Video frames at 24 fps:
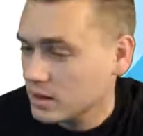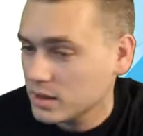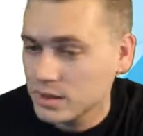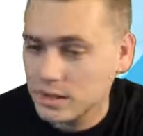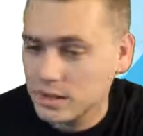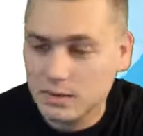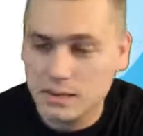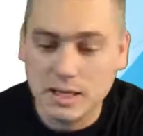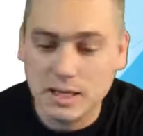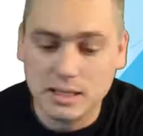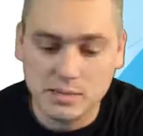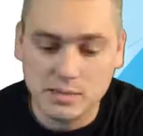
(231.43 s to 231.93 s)

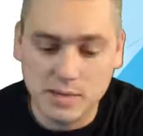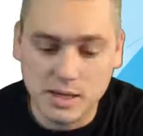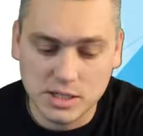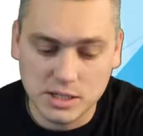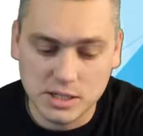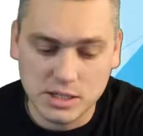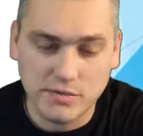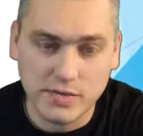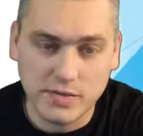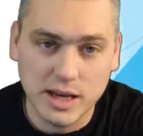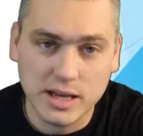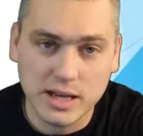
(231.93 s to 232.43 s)
Not to mention
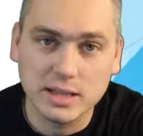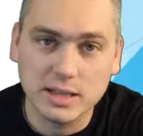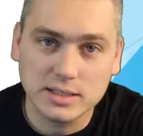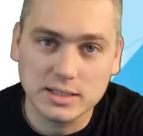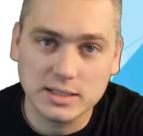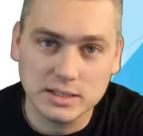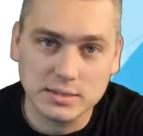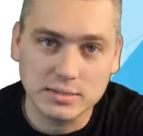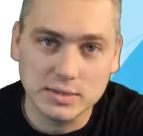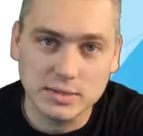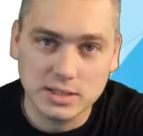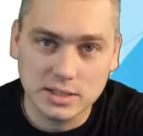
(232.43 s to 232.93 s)
the fact that
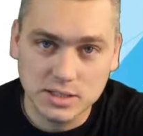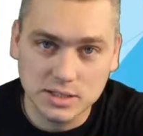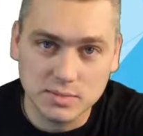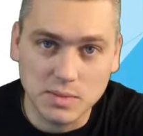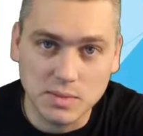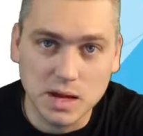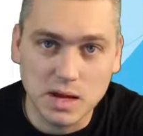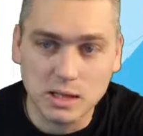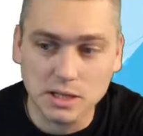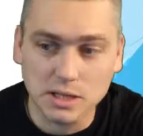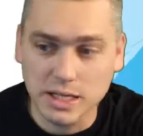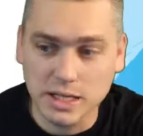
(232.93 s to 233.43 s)
something
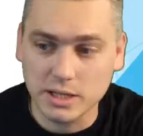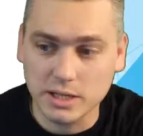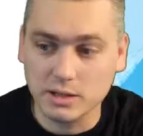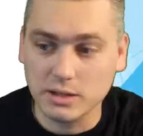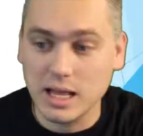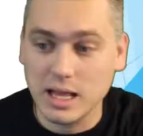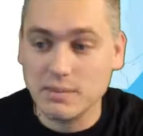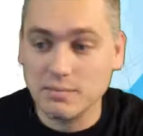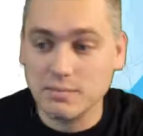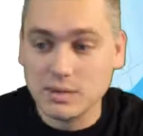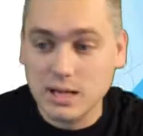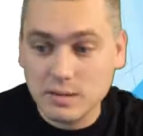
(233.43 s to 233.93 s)
small like your
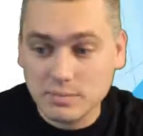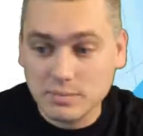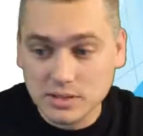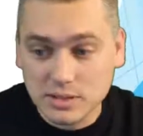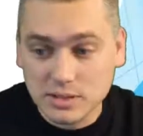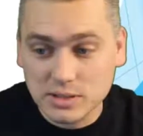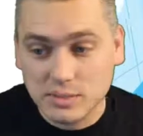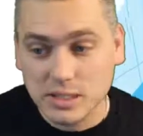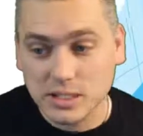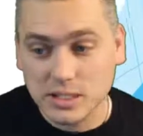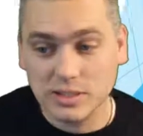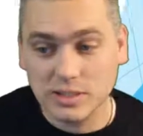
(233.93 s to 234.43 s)
laptop,
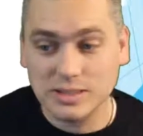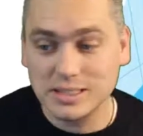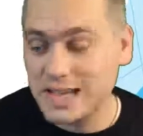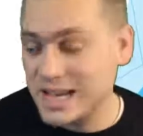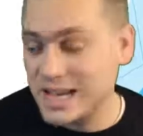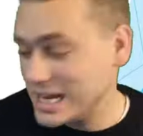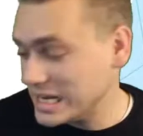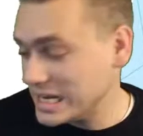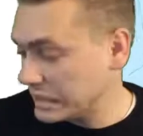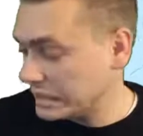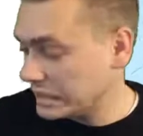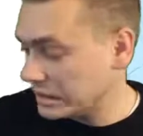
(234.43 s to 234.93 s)
somebody could
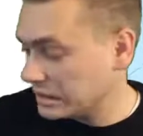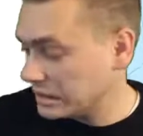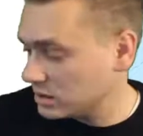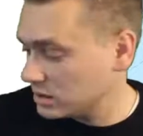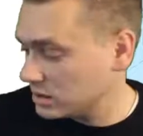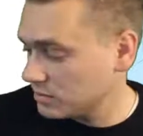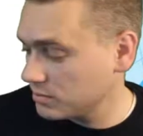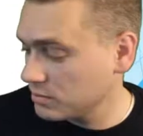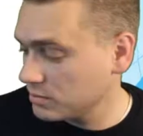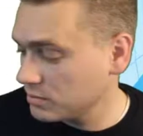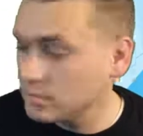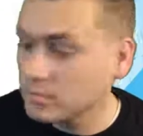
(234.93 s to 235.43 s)
take it
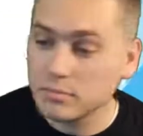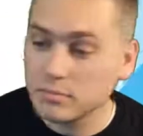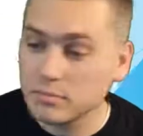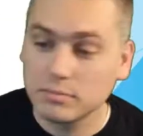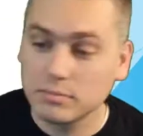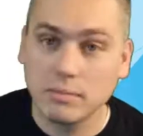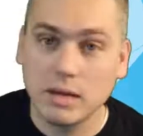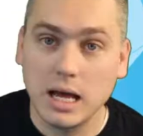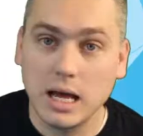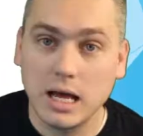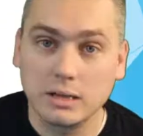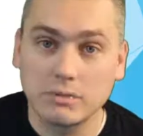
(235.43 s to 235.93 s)

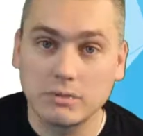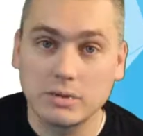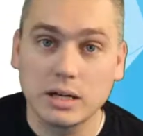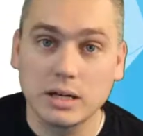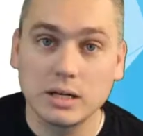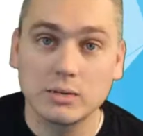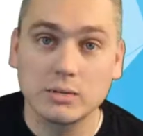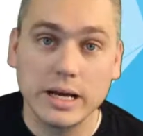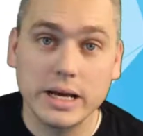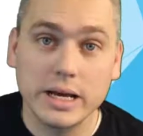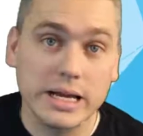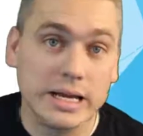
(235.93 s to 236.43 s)
and run
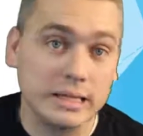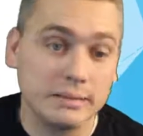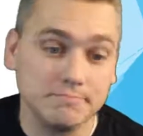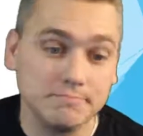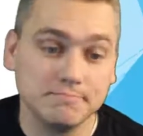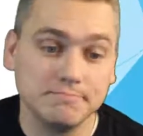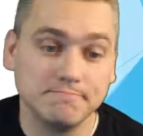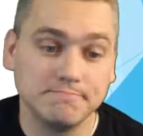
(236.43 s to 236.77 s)
away,